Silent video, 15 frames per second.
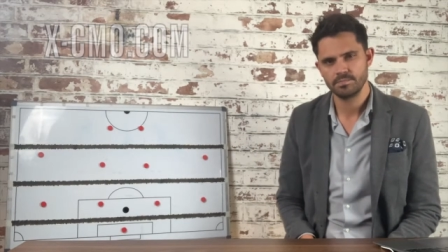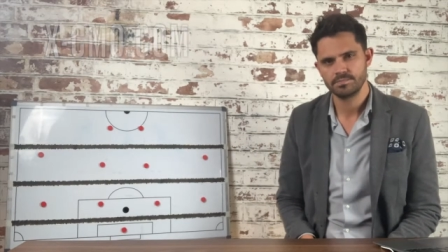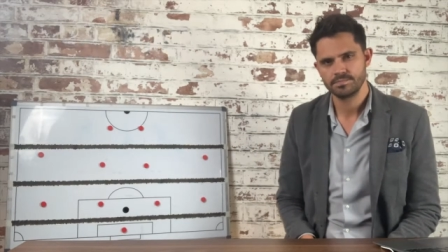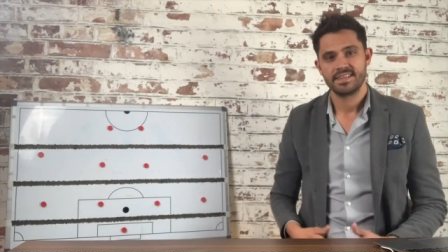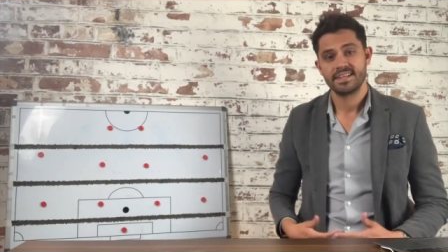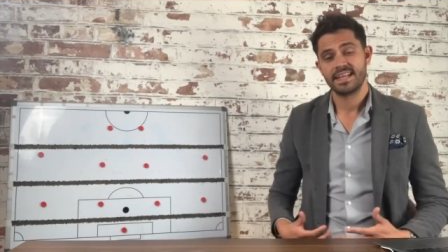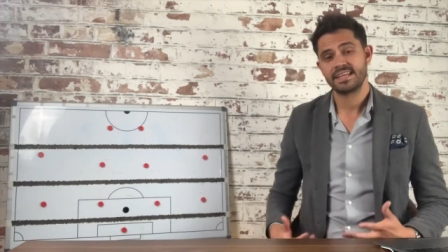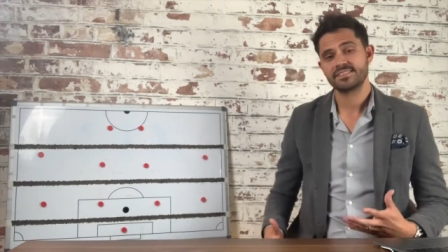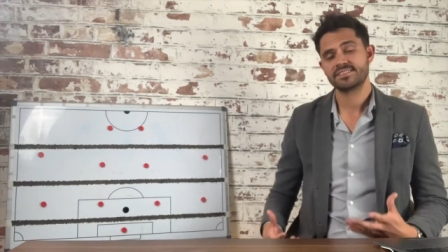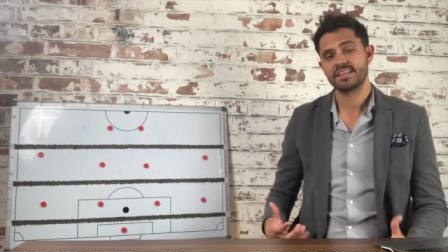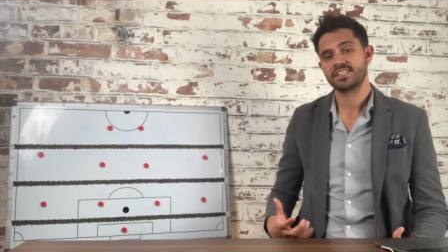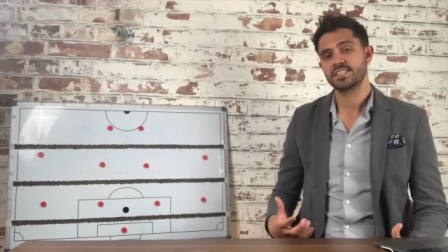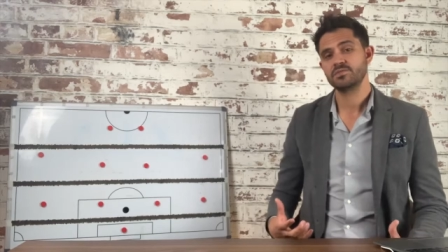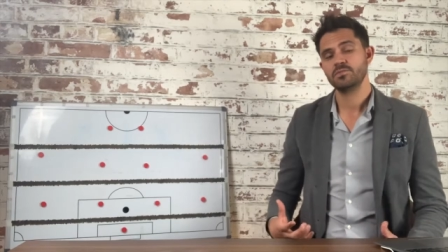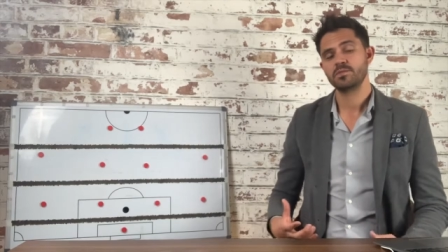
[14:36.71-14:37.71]
In the next
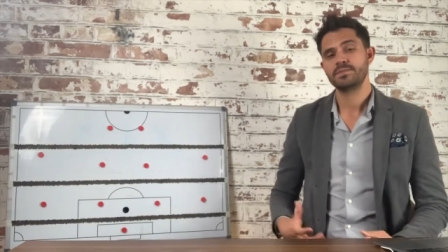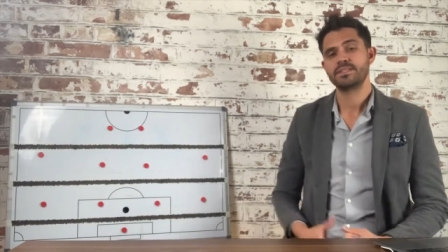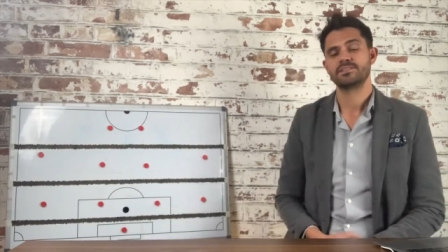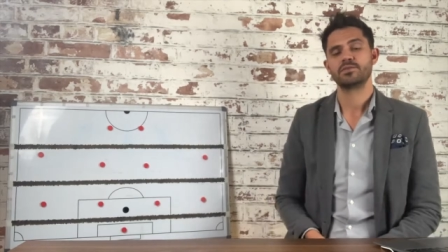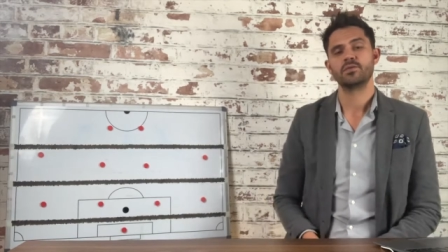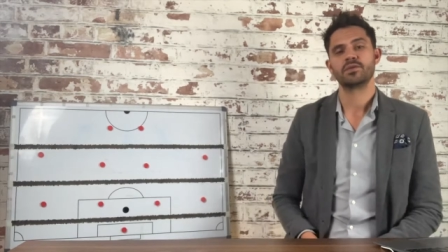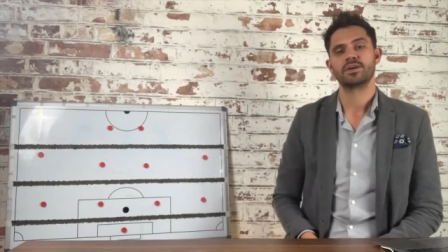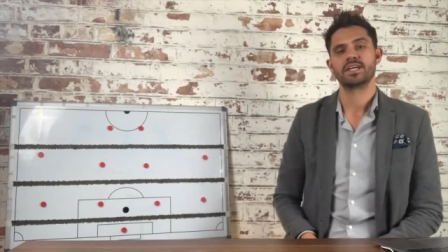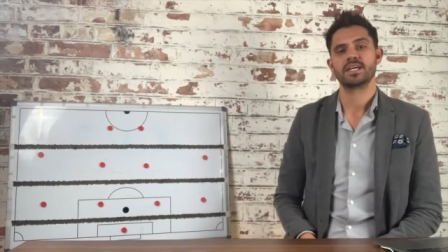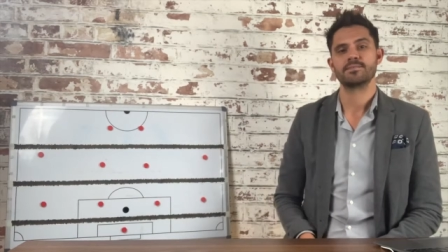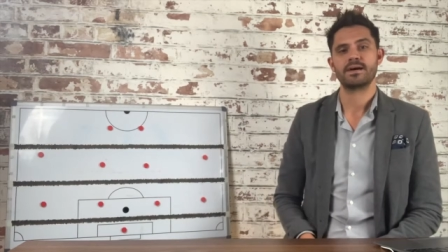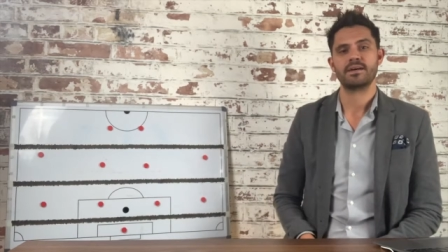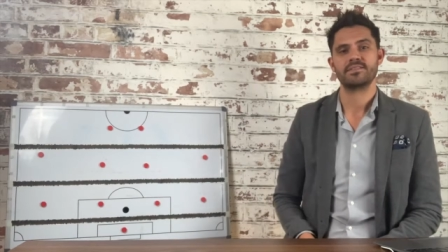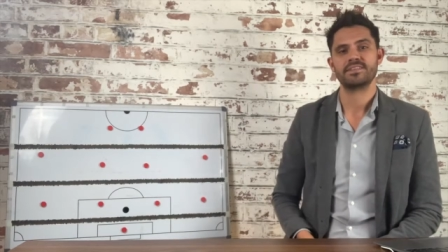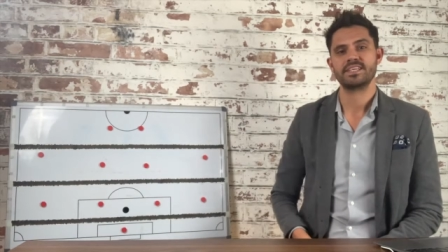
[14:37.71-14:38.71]
session, we'll be talking
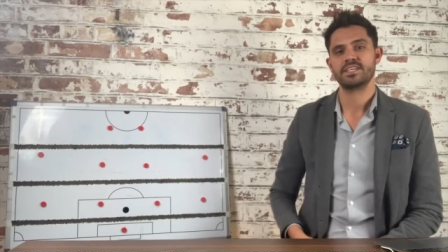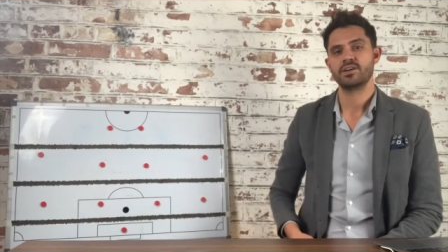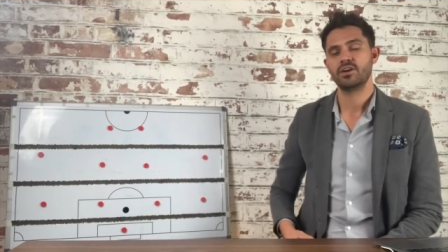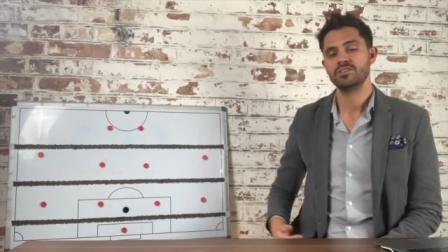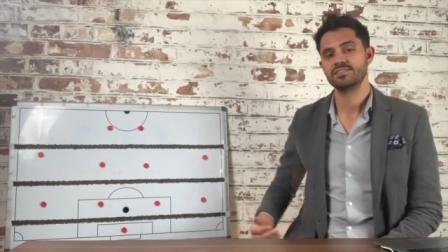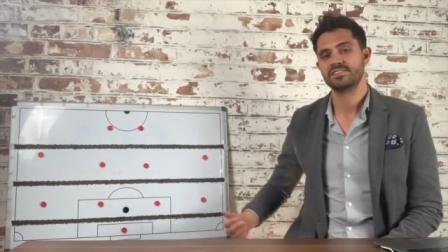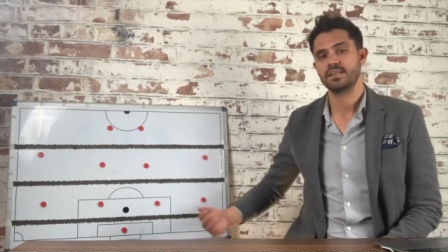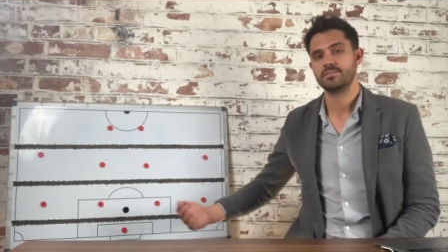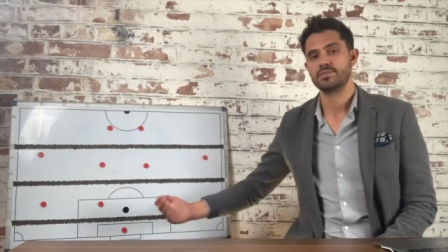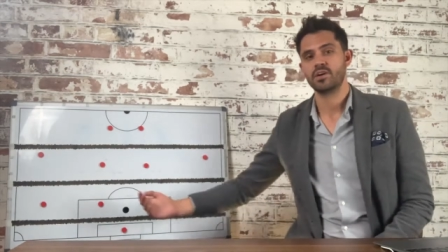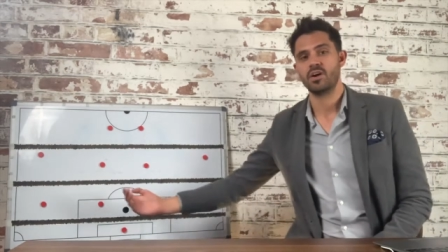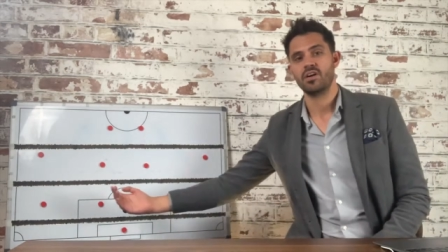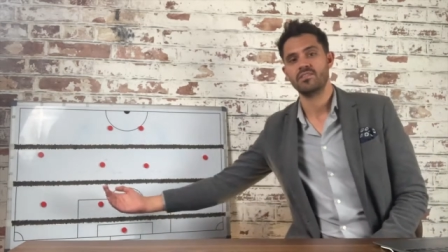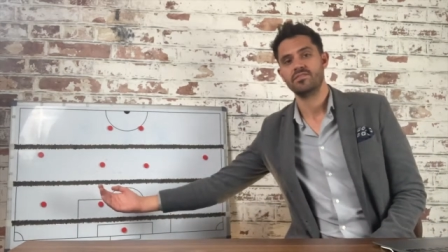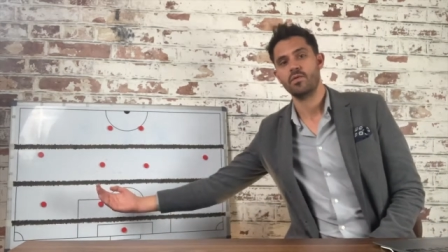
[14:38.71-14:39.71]
about the concept
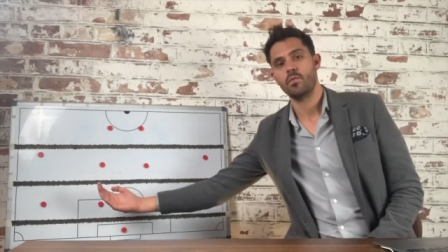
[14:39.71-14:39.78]
of